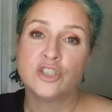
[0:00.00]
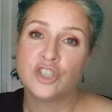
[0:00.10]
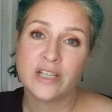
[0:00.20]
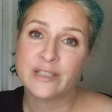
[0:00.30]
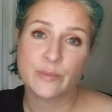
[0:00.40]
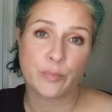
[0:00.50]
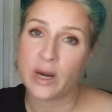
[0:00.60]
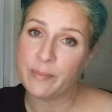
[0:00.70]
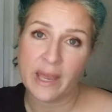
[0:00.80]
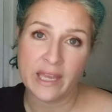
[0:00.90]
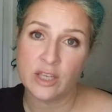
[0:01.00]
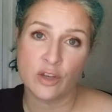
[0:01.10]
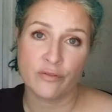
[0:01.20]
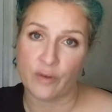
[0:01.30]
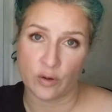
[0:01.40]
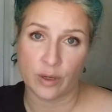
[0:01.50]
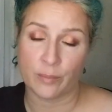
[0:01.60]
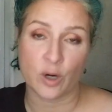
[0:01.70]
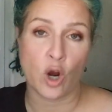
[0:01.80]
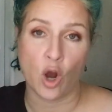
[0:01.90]
Just spray paint your phone
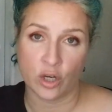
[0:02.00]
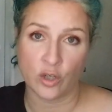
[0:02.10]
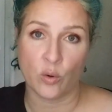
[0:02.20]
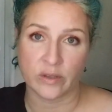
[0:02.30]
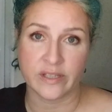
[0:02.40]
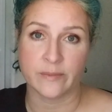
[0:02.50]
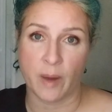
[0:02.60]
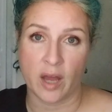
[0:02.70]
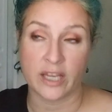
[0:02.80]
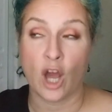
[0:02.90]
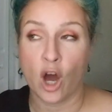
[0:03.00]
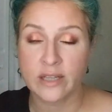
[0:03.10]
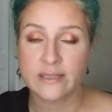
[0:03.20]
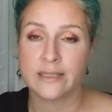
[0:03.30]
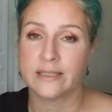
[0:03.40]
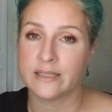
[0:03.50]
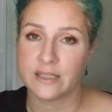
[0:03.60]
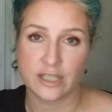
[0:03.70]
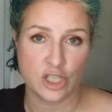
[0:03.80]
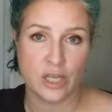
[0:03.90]
number on your horse's body. Honestly, this
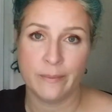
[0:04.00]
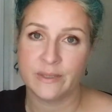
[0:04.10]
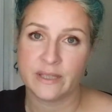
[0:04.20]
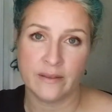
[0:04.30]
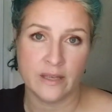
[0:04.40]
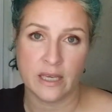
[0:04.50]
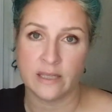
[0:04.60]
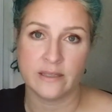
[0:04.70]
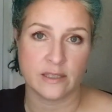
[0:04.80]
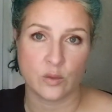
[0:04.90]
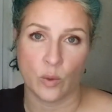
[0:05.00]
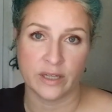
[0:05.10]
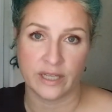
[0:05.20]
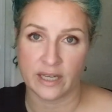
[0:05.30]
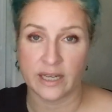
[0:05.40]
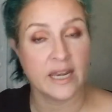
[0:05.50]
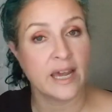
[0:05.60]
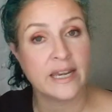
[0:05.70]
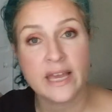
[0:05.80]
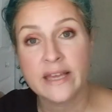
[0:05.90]
is the cheapest and the easiest one. Get a
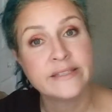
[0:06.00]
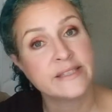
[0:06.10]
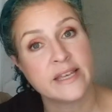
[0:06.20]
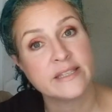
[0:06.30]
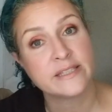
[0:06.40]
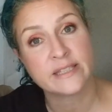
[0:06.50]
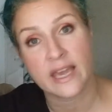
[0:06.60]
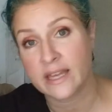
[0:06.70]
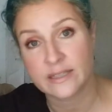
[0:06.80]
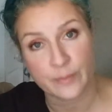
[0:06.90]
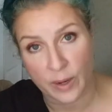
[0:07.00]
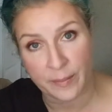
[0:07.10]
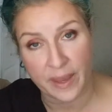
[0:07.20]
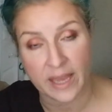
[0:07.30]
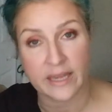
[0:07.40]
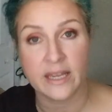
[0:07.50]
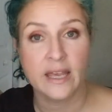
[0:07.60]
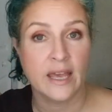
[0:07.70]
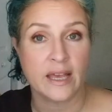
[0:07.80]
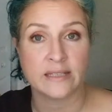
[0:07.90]
98 cent can of spray paint
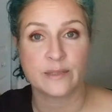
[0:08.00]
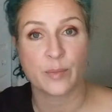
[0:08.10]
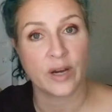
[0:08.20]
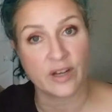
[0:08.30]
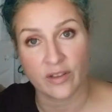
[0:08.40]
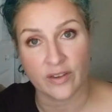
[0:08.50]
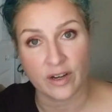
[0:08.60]
and spray it on